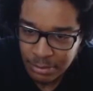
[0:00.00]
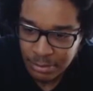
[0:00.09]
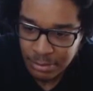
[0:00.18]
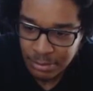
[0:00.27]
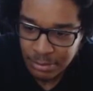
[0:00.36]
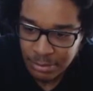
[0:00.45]
see
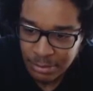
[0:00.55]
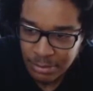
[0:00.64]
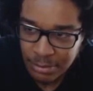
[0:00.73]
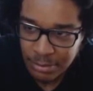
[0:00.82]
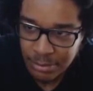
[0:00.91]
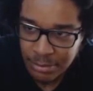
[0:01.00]
the uses
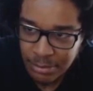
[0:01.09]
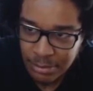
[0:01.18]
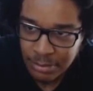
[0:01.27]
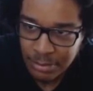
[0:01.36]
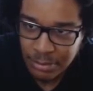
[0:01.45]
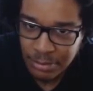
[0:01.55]
and they got
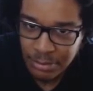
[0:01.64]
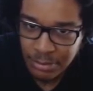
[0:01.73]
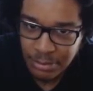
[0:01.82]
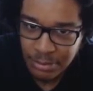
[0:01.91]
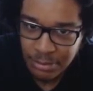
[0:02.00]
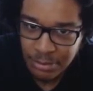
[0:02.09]
bows and
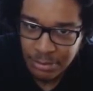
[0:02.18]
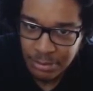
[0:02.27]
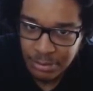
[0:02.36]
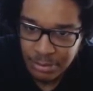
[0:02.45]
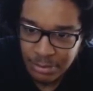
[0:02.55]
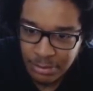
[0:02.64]

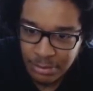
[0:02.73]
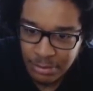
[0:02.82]
arrows.